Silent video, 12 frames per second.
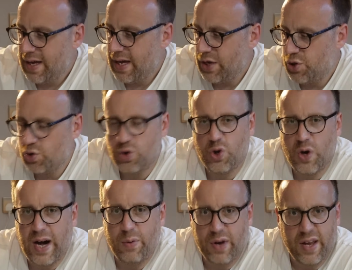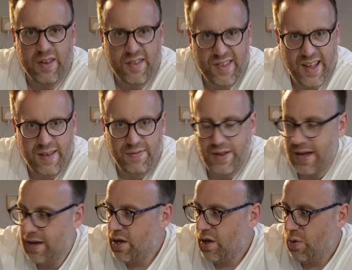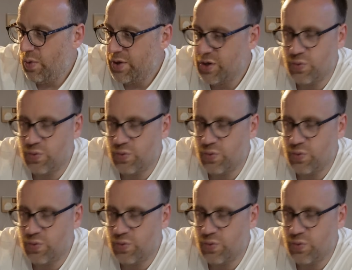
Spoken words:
it should cut out kind of safely, which